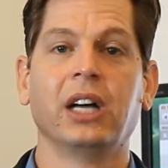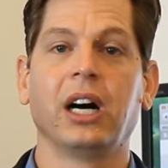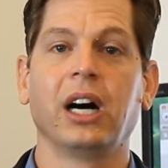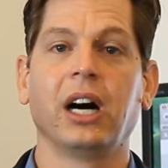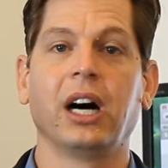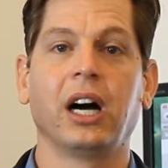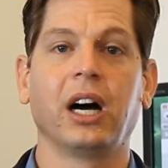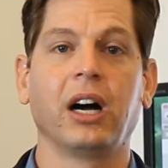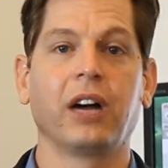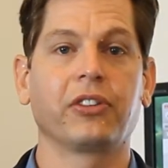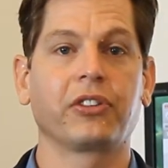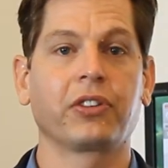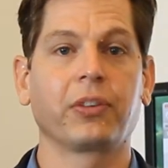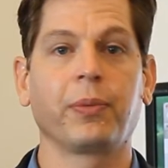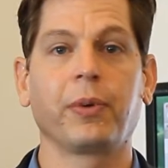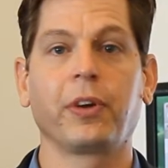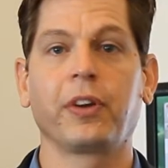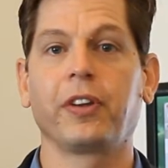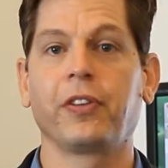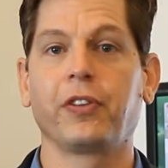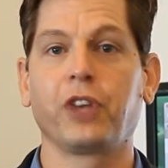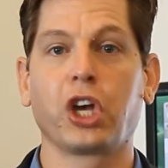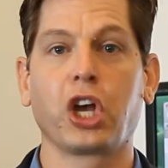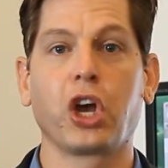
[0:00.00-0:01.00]

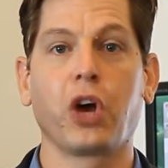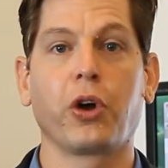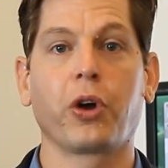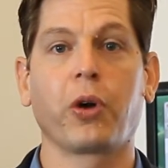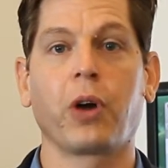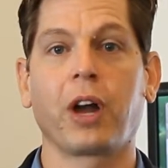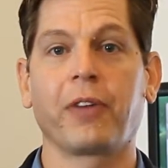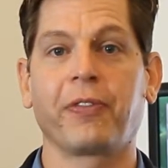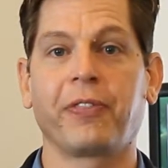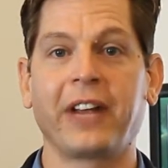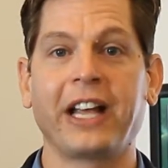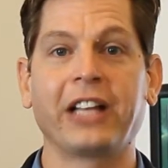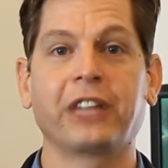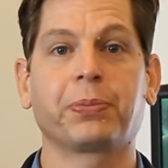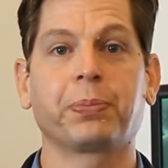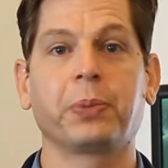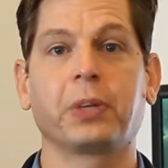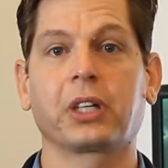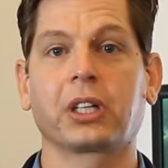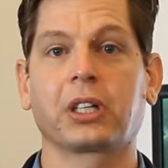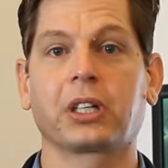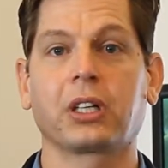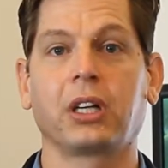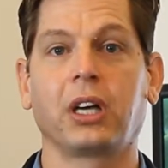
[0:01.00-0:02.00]
If you go to our
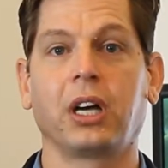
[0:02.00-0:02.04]
Facebook